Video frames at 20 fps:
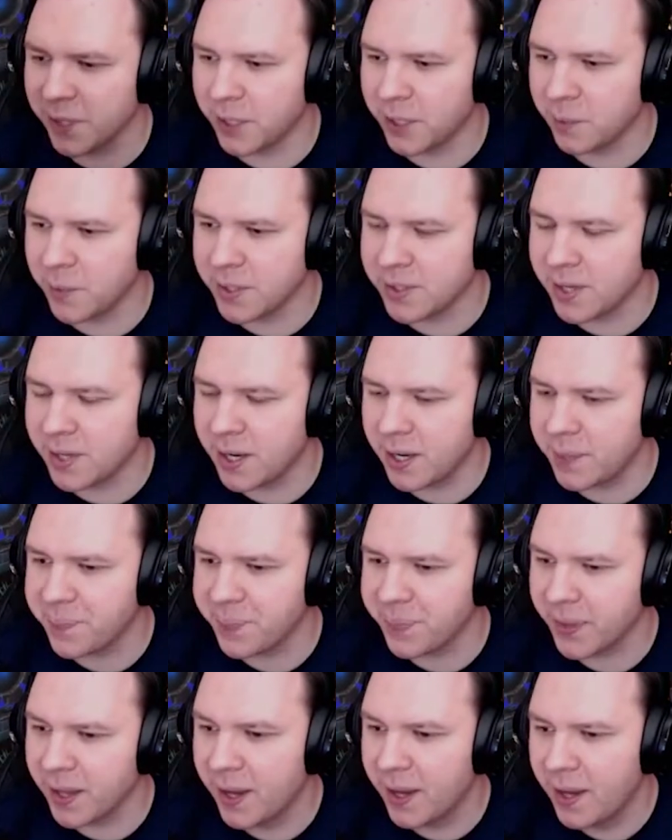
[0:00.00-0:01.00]
to waste time.
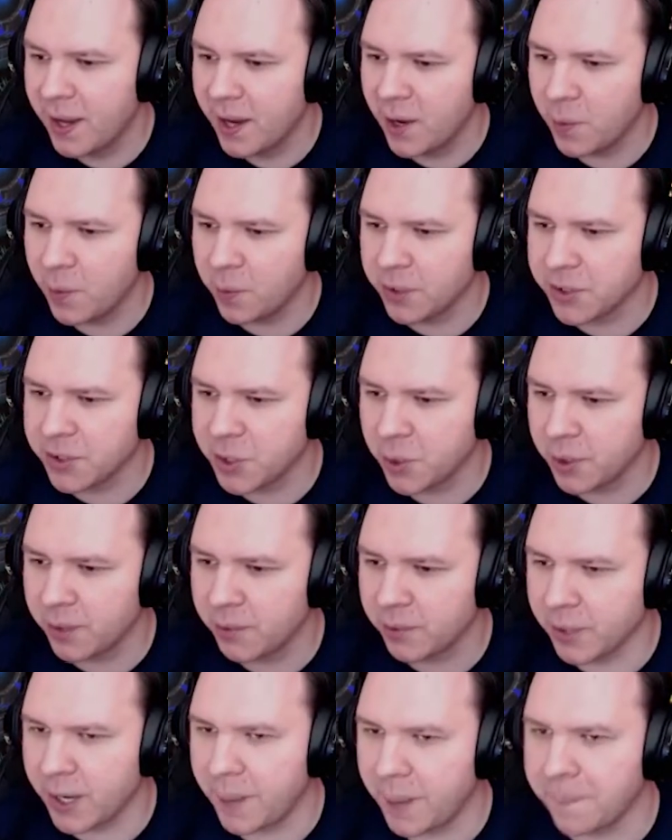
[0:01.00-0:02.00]
We're just going in
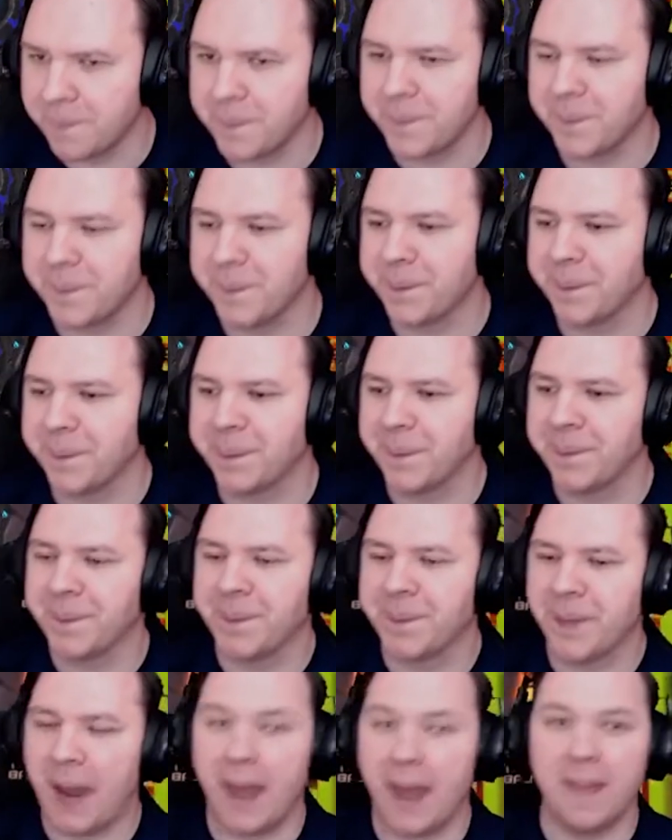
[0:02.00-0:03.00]
for game.
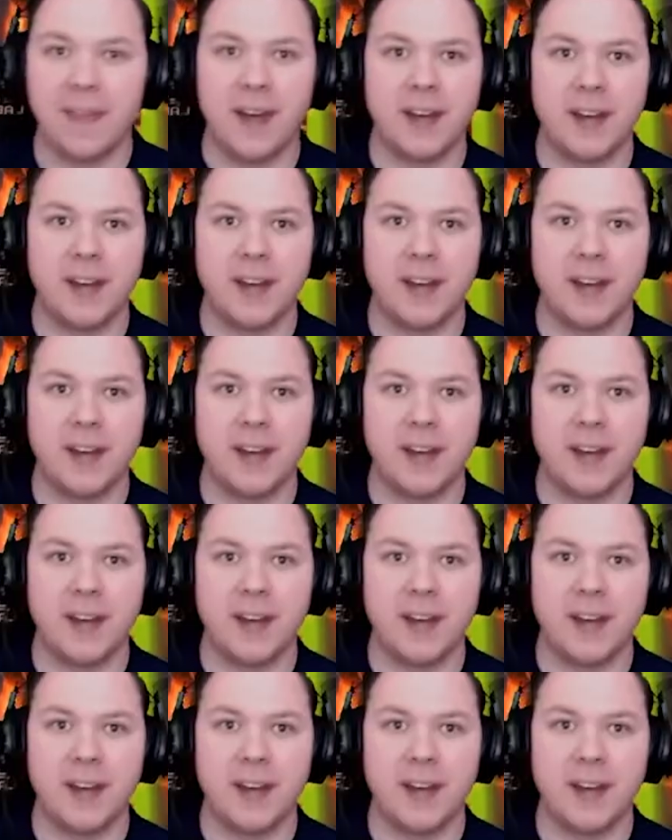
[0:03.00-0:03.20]
And that is